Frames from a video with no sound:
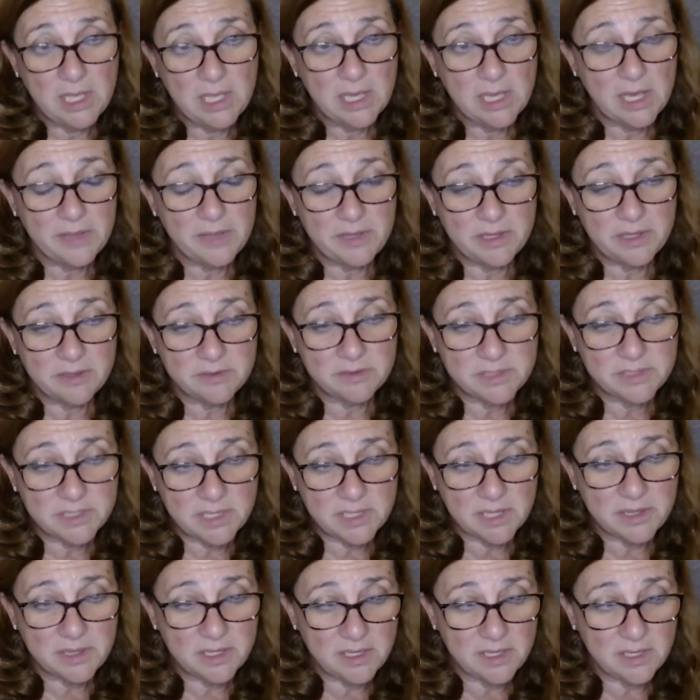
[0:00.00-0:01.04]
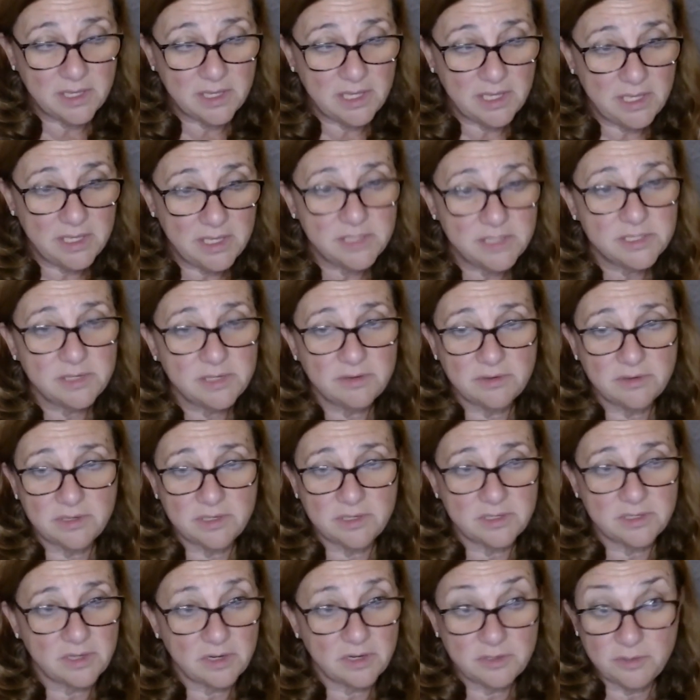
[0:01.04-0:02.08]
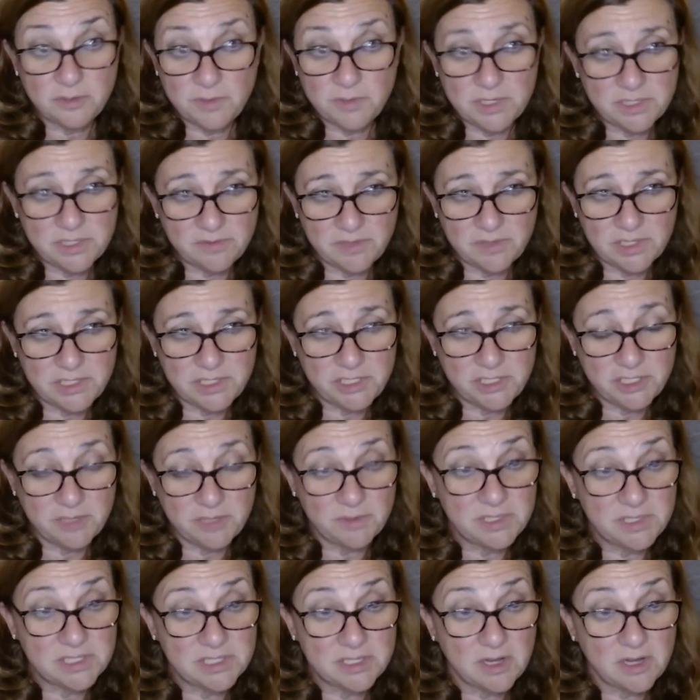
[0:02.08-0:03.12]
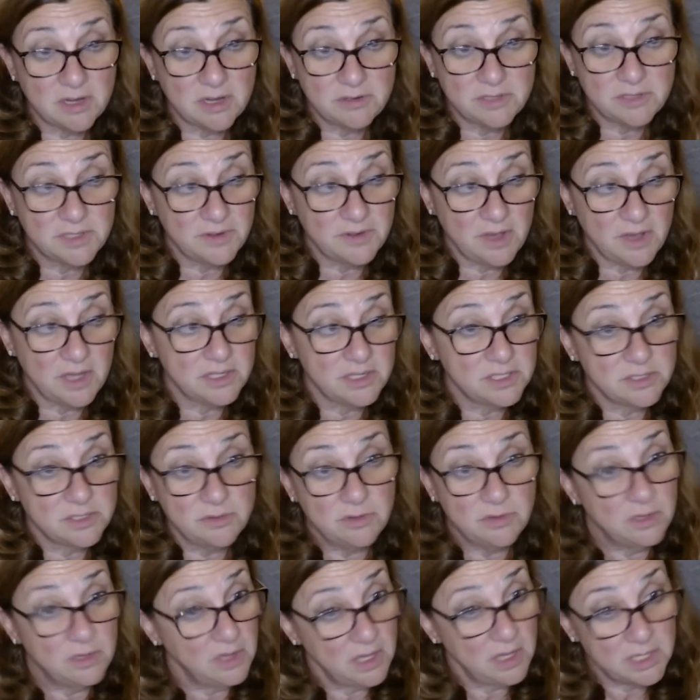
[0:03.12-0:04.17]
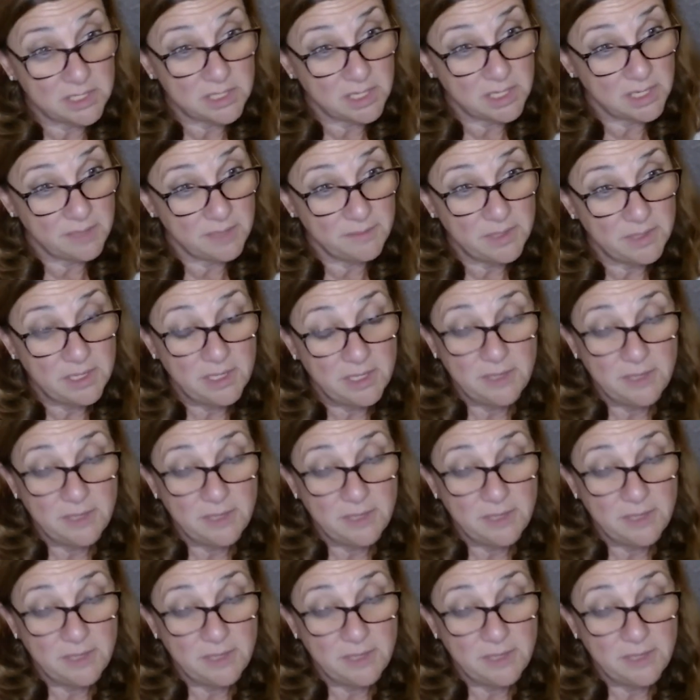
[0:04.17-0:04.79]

I think there's nothing easier than a doctor-patient relationship, because doctors have gone to school a long time.